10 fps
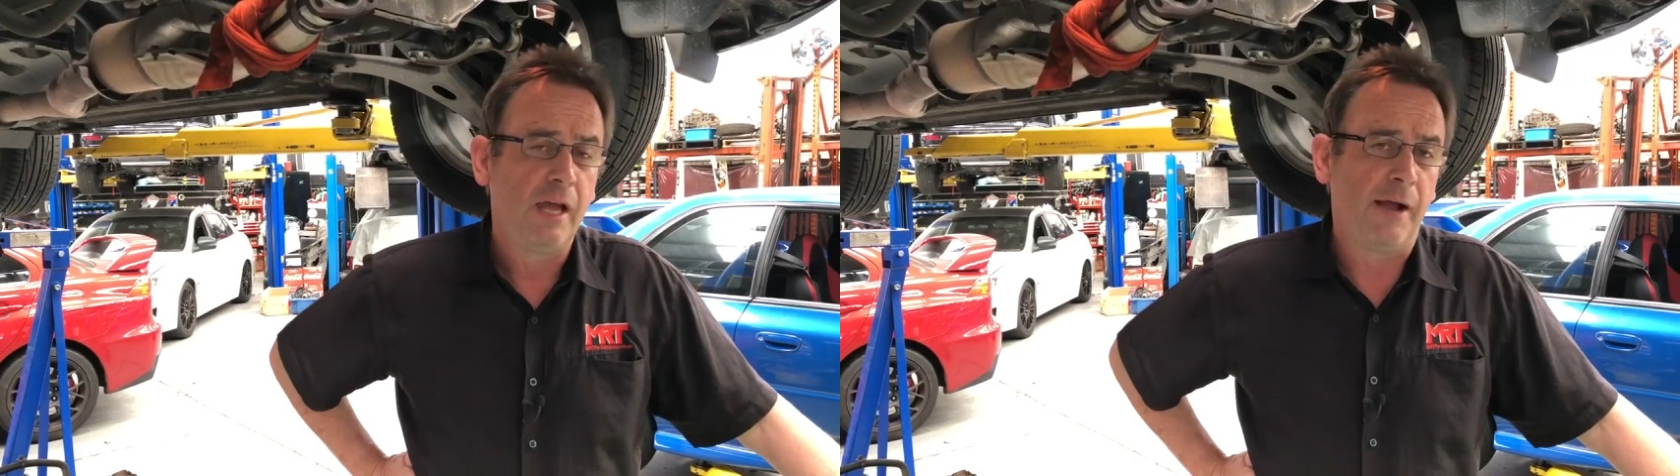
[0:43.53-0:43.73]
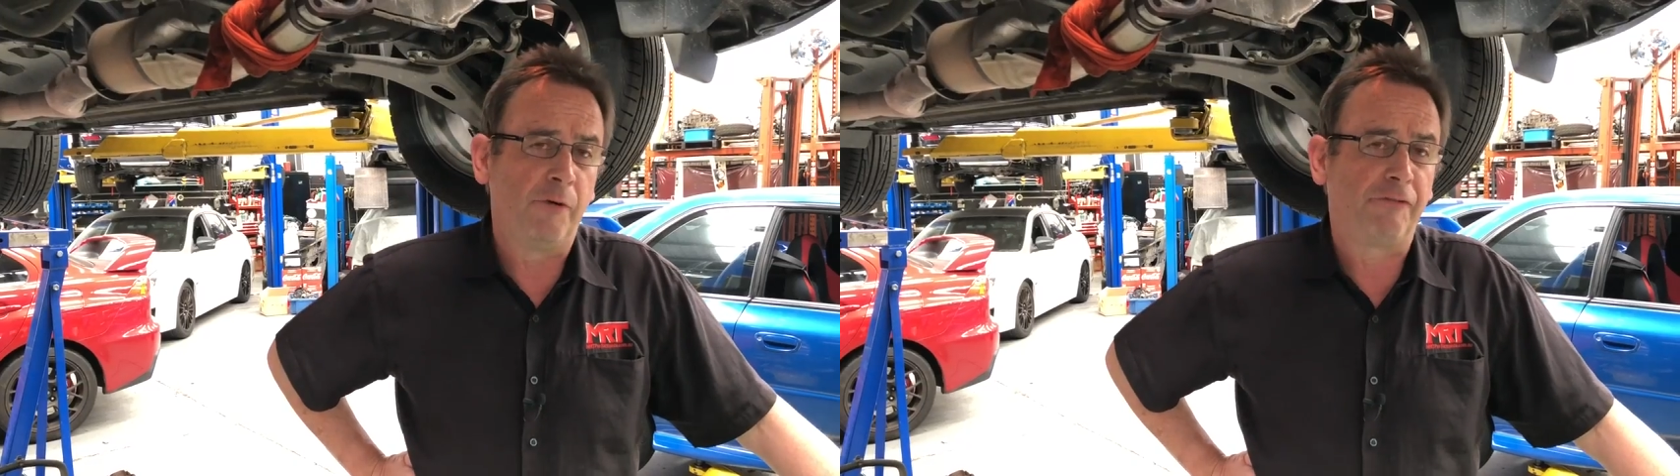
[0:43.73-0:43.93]

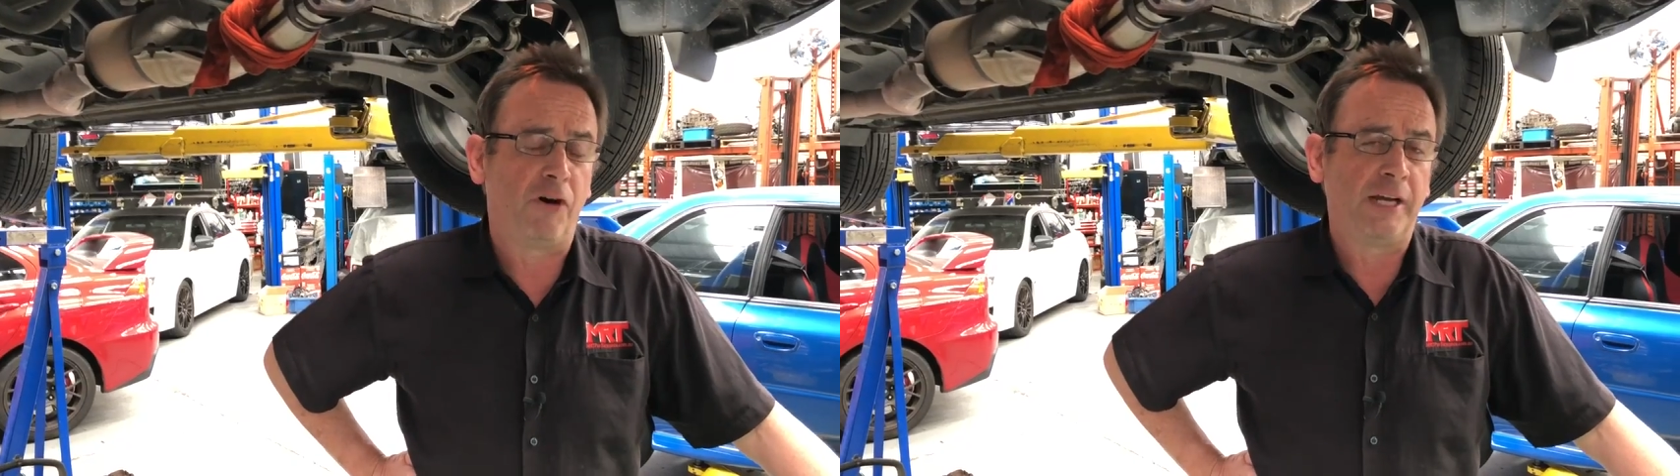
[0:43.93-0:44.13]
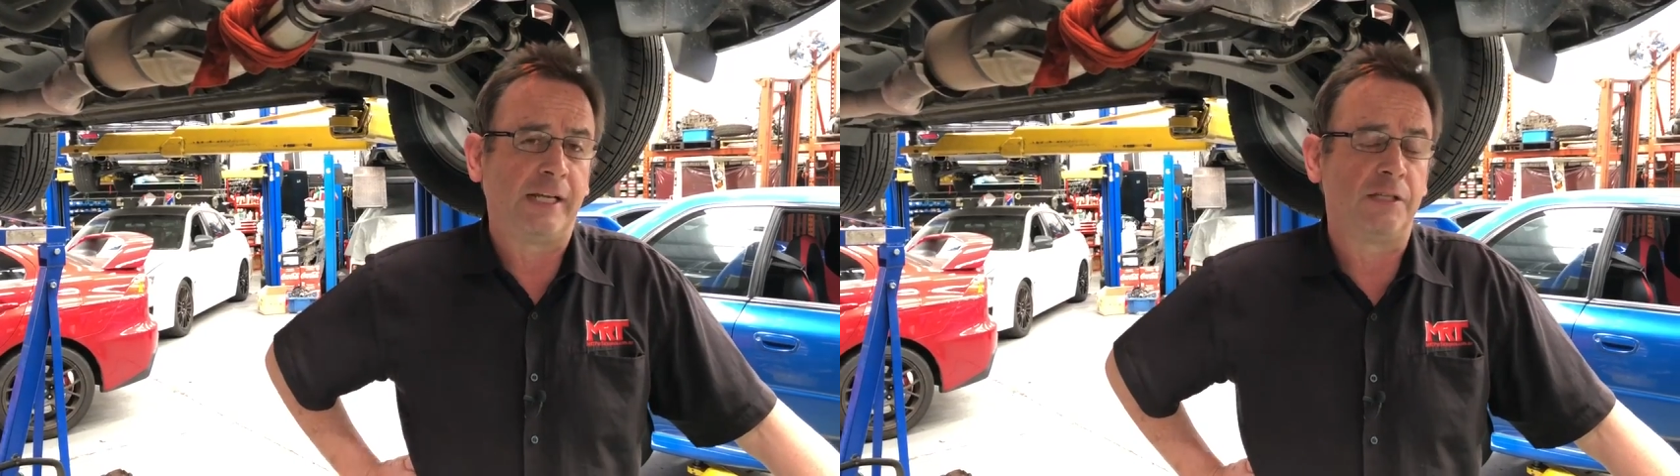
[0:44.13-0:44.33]
And we're
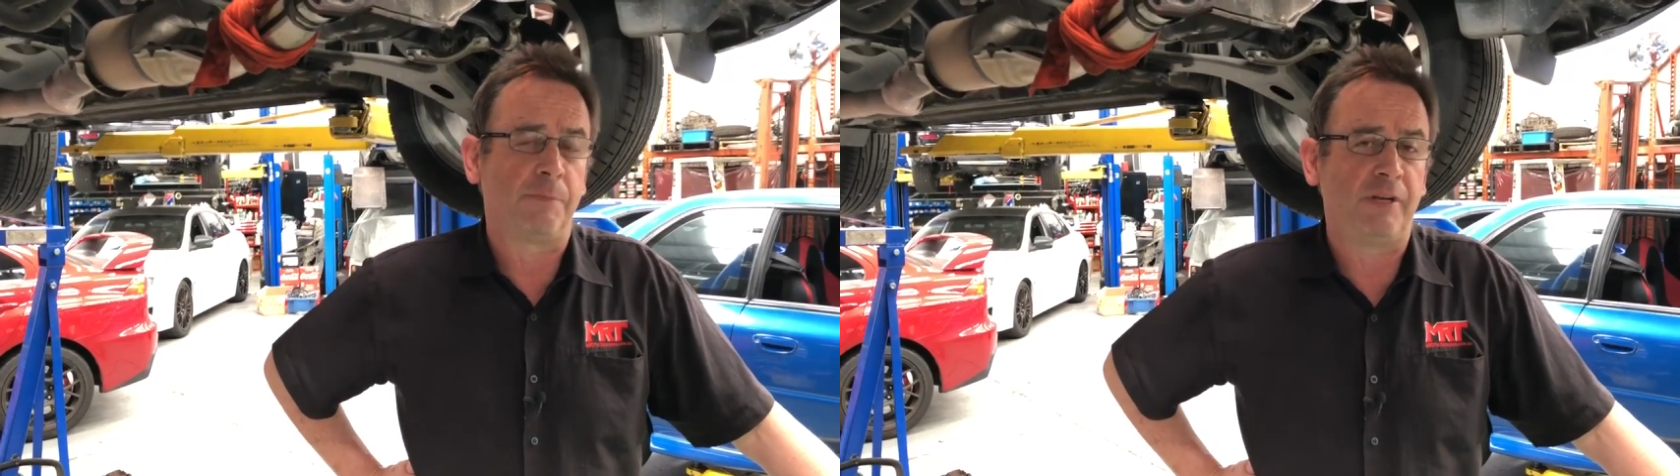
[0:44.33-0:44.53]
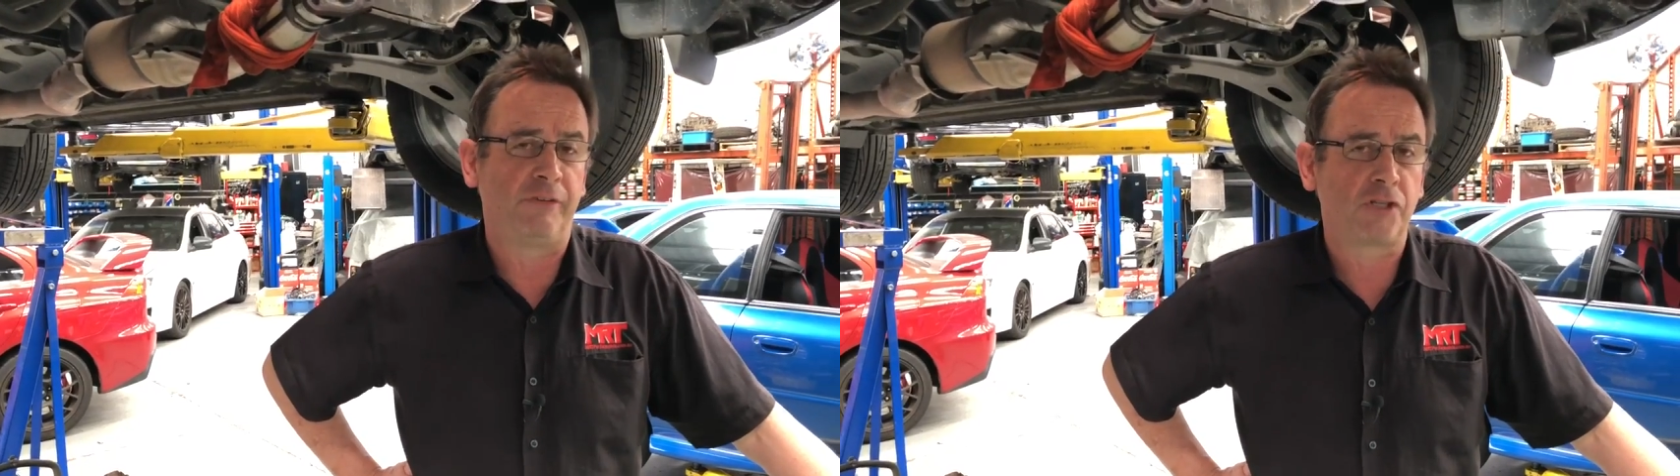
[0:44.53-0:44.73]
finding there's
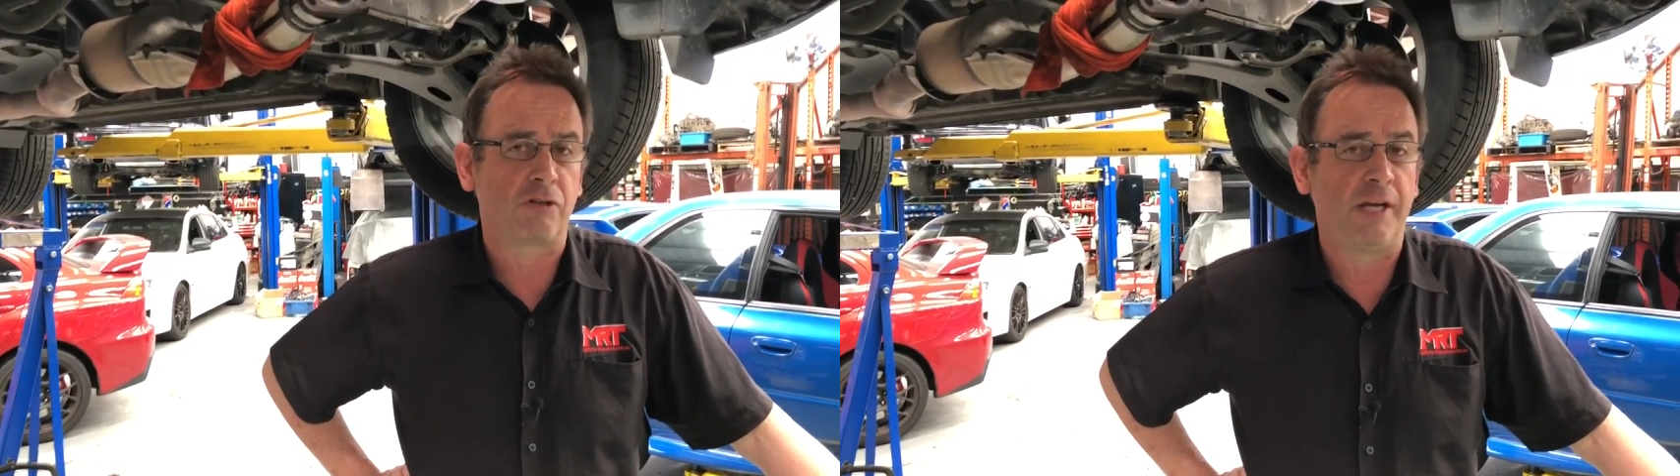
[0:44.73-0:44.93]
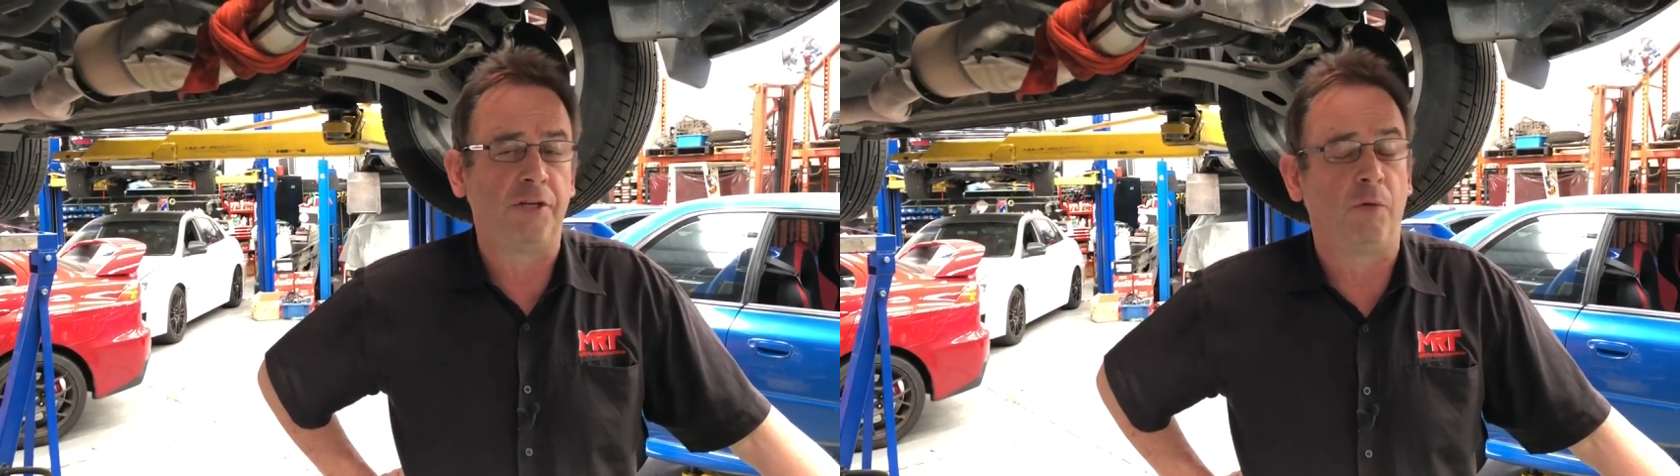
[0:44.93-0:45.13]
a bit of a
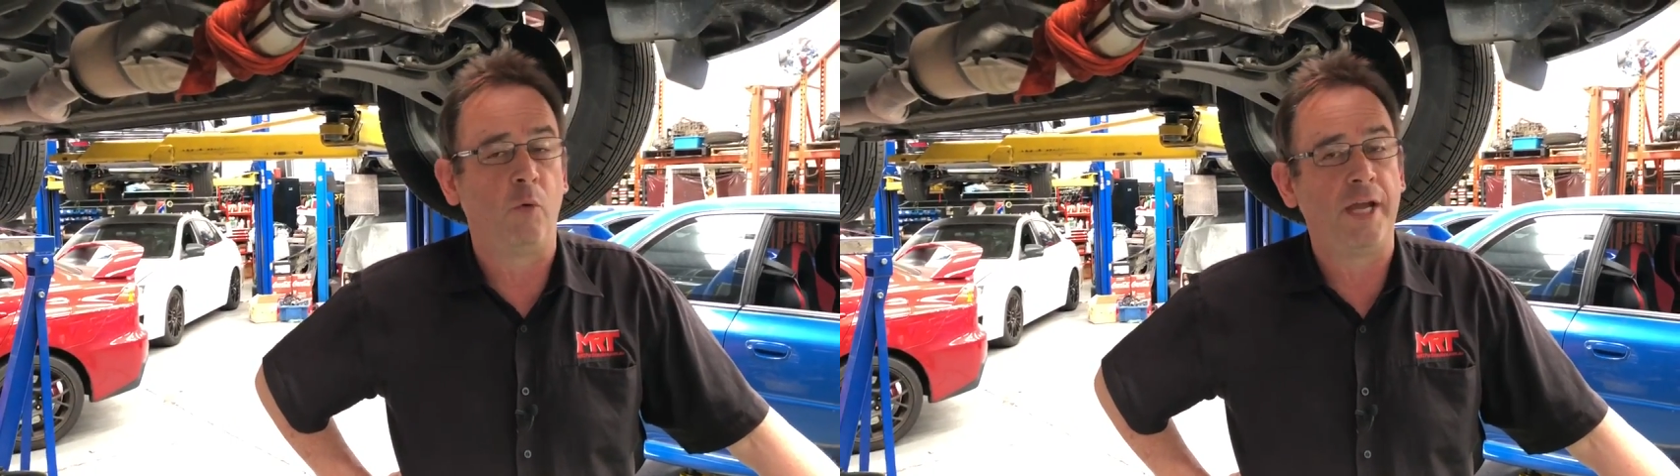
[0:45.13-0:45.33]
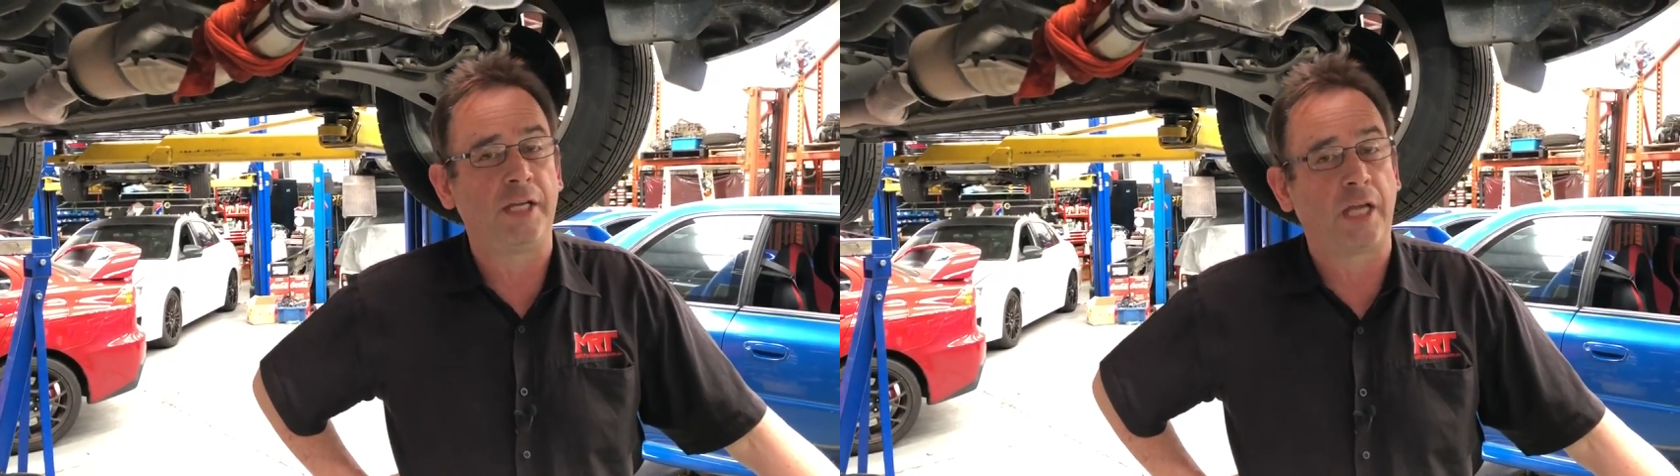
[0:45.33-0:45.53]
trend on
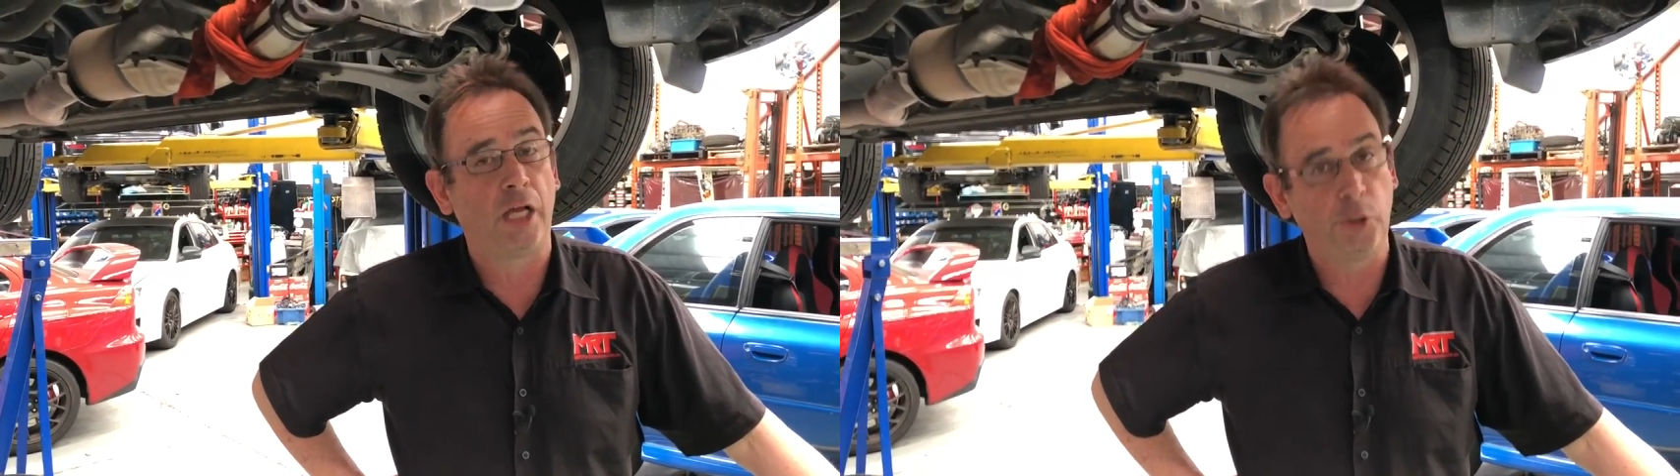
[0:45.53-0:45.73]
where to go